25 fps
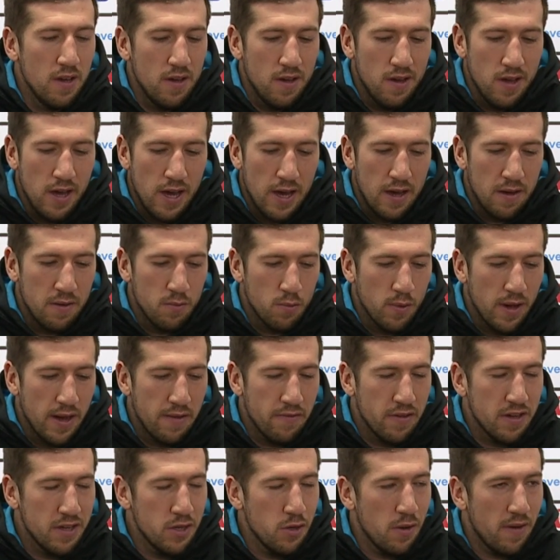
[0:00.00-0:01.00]

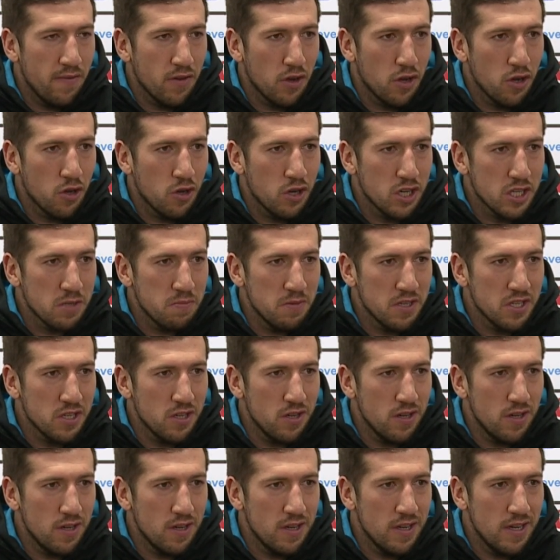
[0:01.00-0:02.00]
whether you have a good Christmas
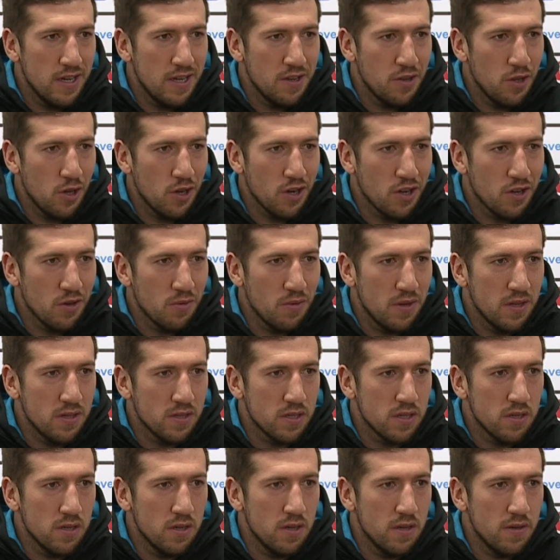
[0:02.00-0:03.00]
or not a good one.
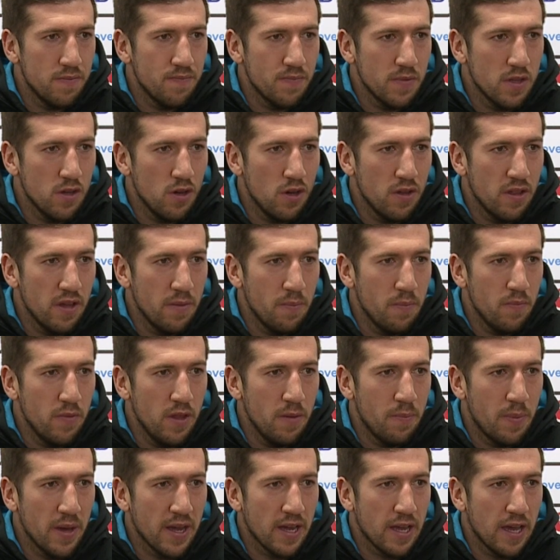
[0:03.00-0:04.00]
So, no,
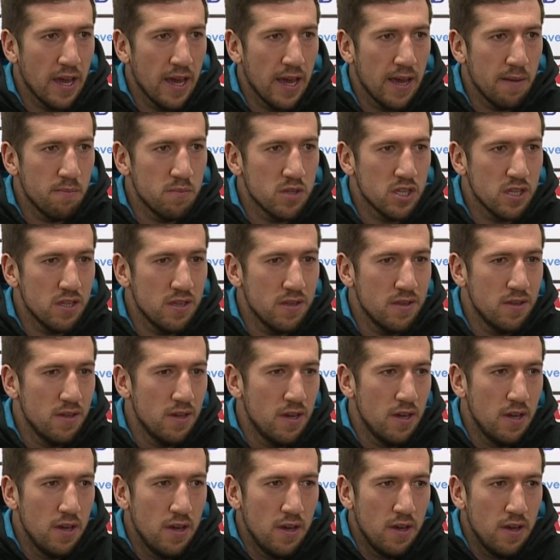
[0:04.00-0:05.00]
they're big games, and
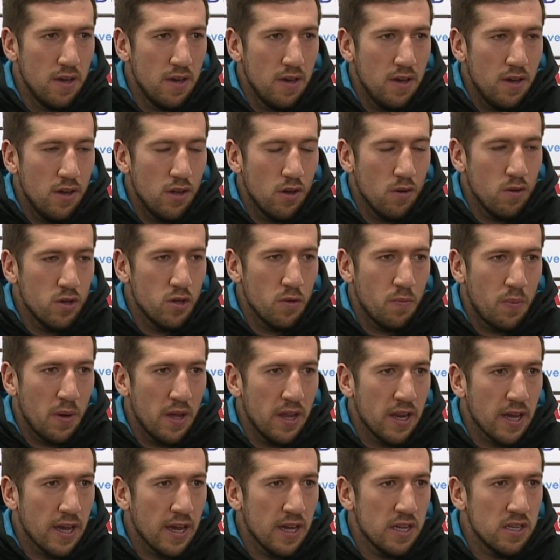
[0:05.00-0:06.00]
you know, you're
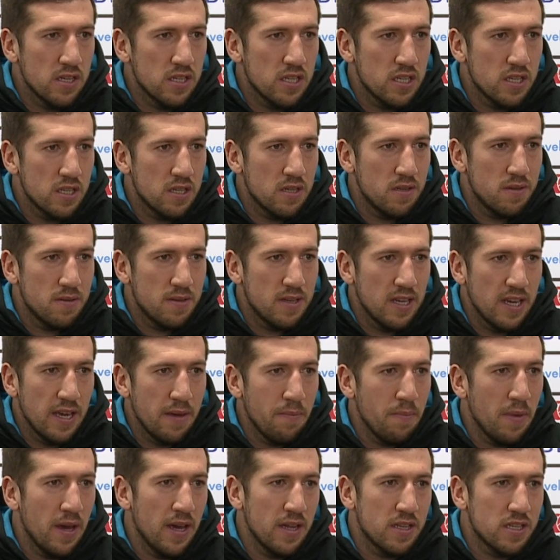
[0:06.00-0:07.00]
playing against
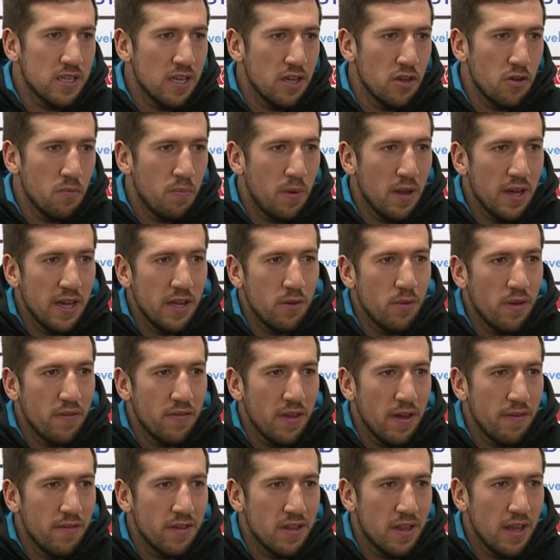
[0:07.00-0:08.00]
teammates that you played with
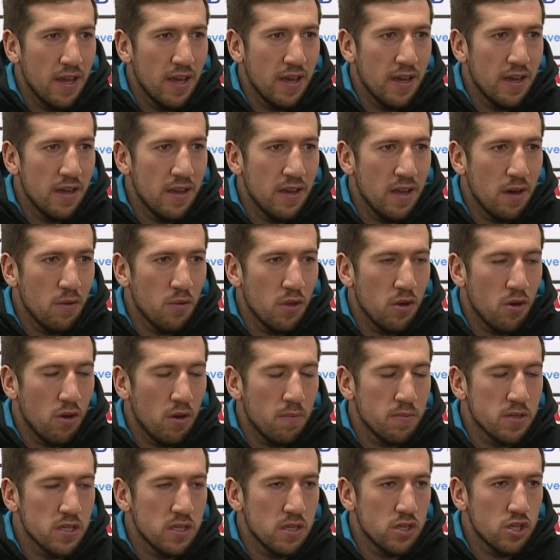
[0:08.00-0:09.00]
the other day, and now they're
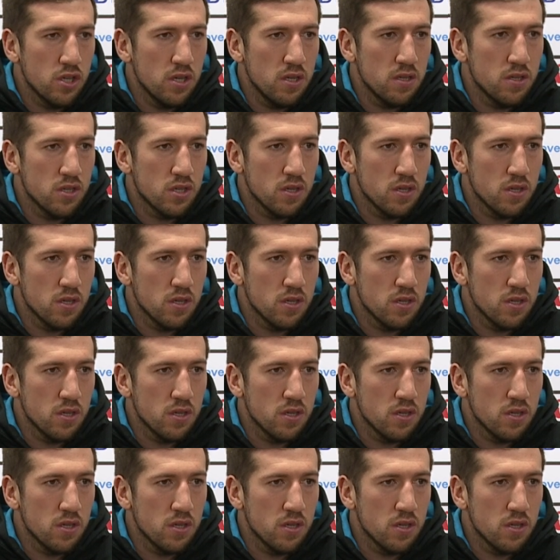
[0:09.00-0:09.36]
opposition.